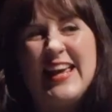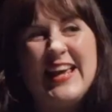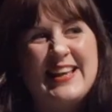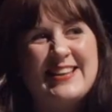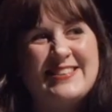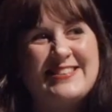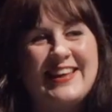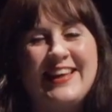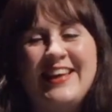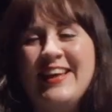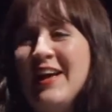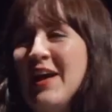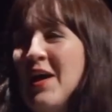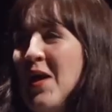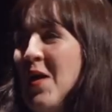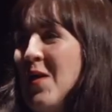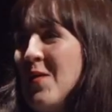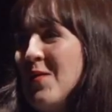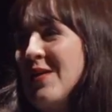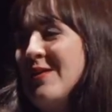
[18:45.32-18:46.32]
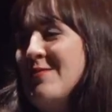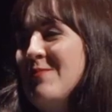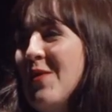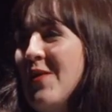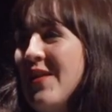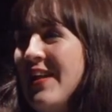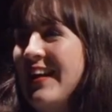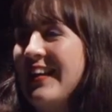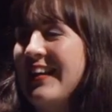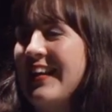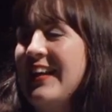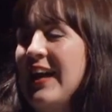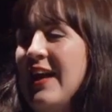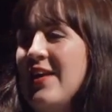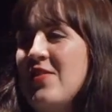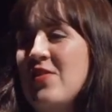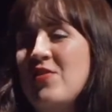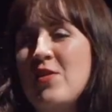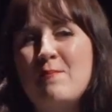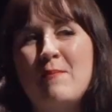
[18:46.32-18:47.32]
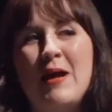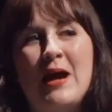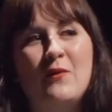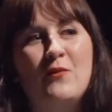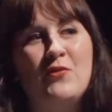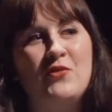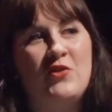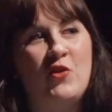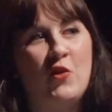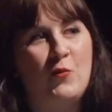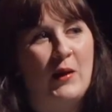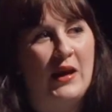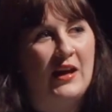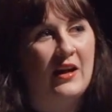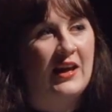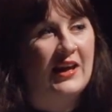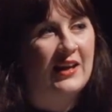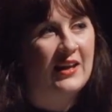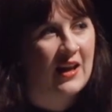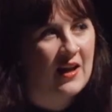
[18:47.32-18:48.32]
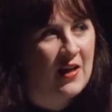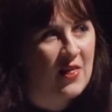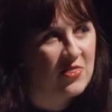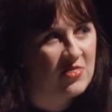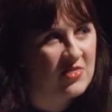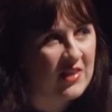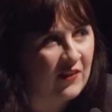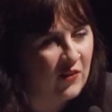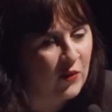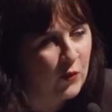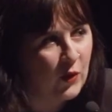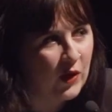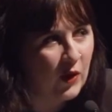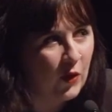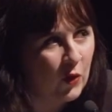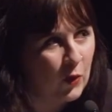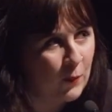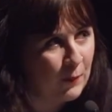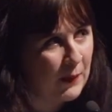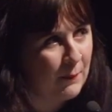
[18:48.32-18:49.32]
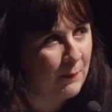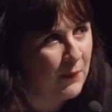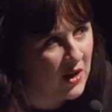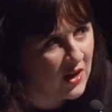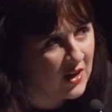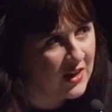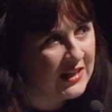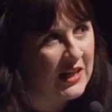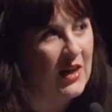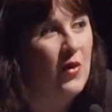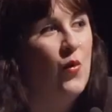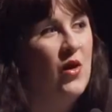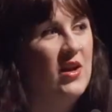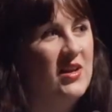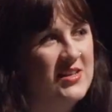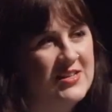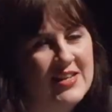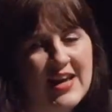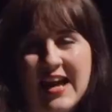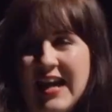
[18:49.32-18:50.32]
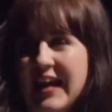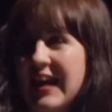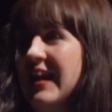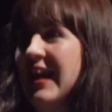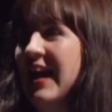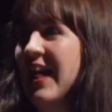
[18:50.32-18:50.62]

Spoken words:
Is it? It's more there's a mountain just being this will all be burning one day.